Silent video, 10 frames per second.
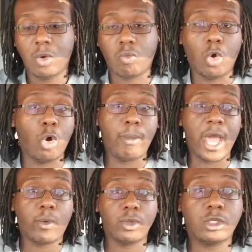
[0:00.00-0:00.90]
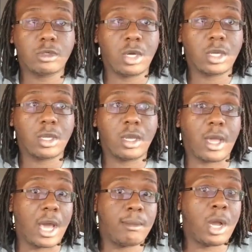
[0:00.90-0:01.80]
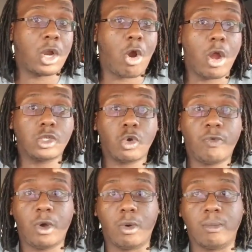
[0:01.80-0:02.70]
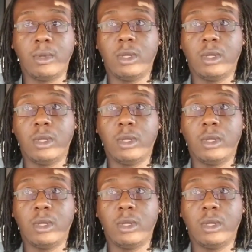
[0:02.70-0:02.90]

rolled back truck, got in my car and drove home.